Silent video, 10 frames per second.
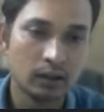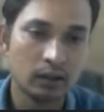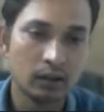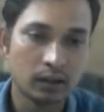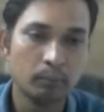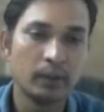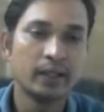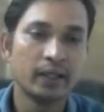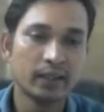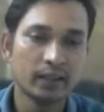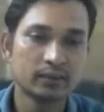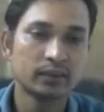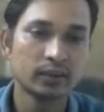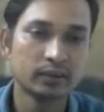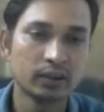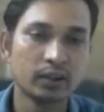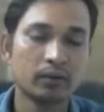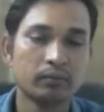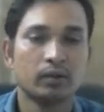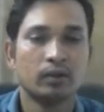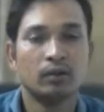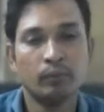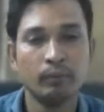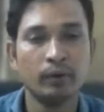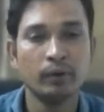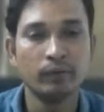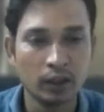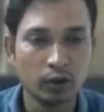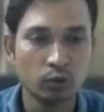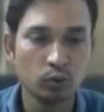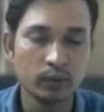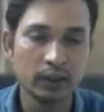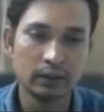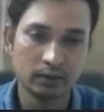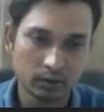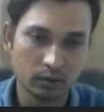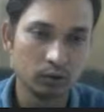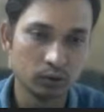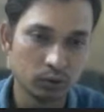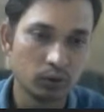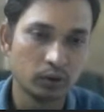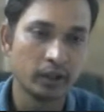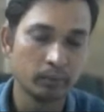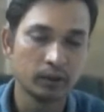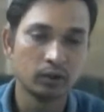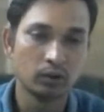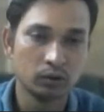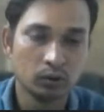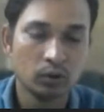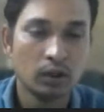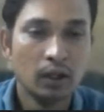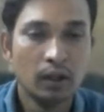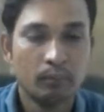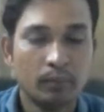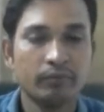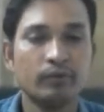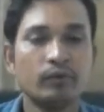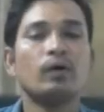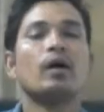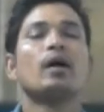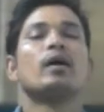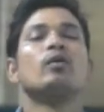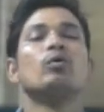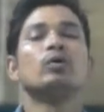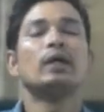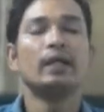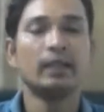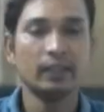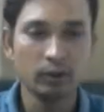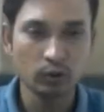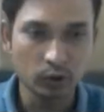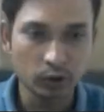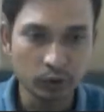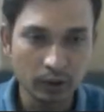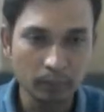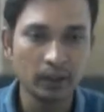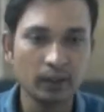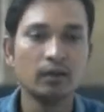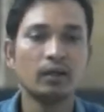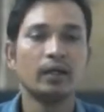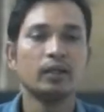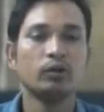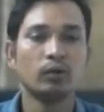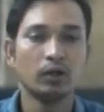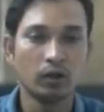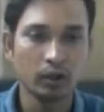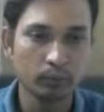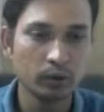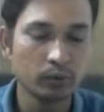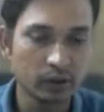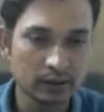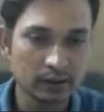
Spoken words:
complete data structure maybe within a 2 month also, 3 month also. But if you know that you are a beginner and you are not able to understand